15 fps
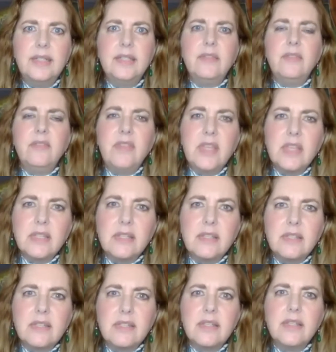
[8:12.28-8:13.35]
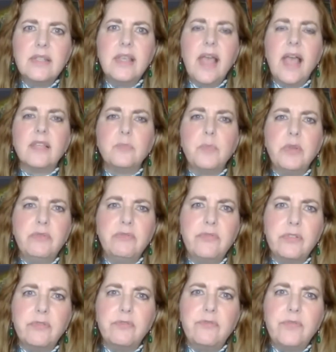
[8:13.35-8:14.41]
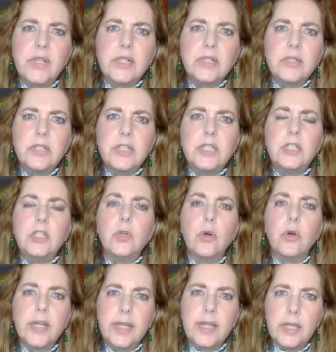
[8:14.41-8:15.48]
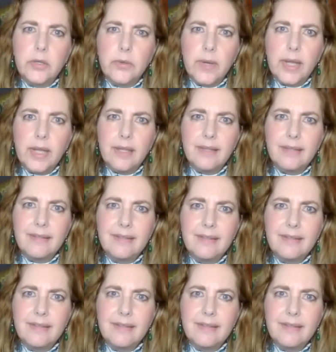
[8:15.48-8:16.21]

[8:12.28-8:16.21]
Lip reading: "This has been fulfilled in your hearing."